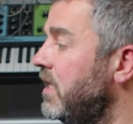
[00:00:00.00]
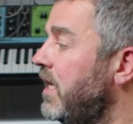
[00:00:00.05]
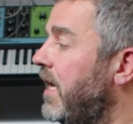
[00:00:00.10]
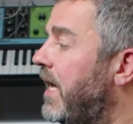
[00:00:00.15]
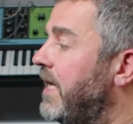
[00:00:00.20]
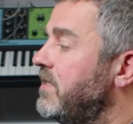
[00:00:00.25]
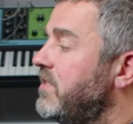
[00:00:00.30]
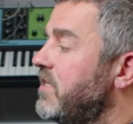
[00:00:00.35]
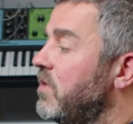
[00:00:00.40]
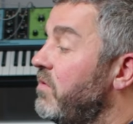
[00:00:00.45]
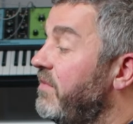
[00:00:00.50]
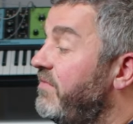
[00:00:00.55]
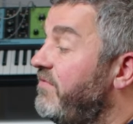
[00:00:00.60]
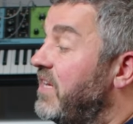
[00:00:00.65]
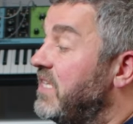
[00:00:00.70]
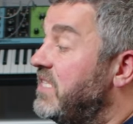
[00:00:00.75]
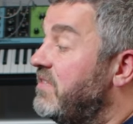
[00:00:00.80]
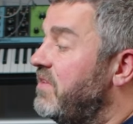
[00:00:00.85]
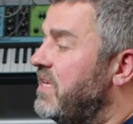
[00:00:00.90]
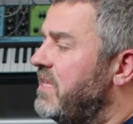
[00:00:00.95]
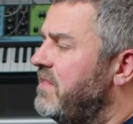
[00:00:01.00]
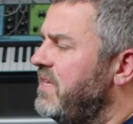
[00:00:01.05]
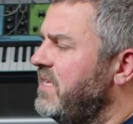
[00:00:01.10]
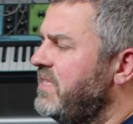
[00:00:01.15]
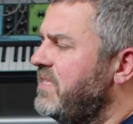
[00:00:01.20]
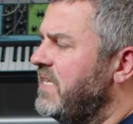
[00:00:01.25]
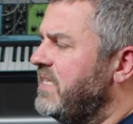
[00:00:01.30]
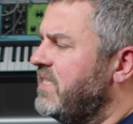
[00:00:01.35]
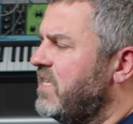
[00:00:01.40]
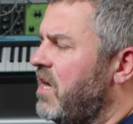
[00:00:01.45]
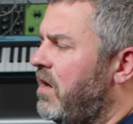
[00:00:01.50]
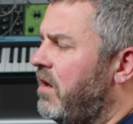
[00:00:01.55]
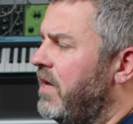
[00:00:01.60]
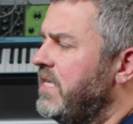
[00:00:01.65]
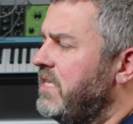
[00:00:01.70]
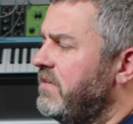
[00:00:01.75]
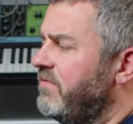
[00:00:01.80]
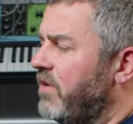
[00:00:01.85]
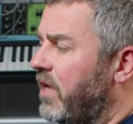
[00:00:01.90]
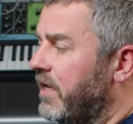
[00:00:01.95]
And so effectively, this is
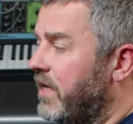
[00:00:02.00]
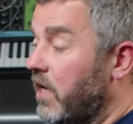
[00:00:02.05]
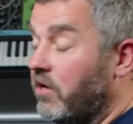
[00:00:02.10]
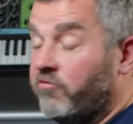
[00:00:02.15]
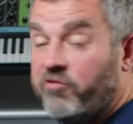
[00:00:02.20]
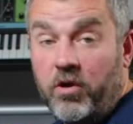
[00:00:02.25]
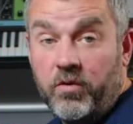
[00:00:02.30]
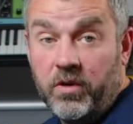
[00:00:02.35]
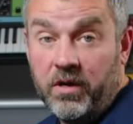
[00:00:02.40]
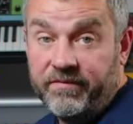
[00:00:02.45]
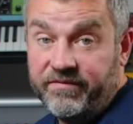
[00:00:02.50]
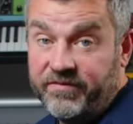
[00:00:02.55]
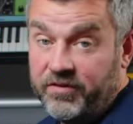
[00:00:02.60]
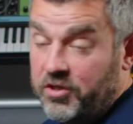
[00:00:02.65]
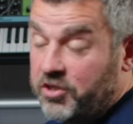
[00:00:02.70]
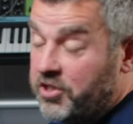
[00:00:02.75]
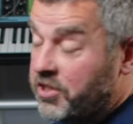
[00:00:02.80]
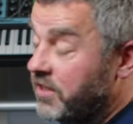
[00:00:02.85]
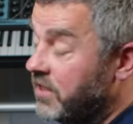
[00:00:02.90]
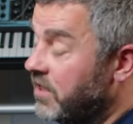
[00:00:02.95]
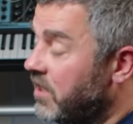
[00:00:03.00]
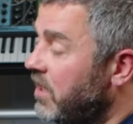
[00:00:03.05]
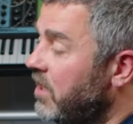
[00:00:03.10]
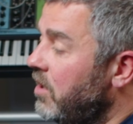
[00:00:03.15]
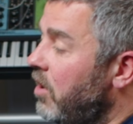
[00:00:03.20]
kind of like a grown-up version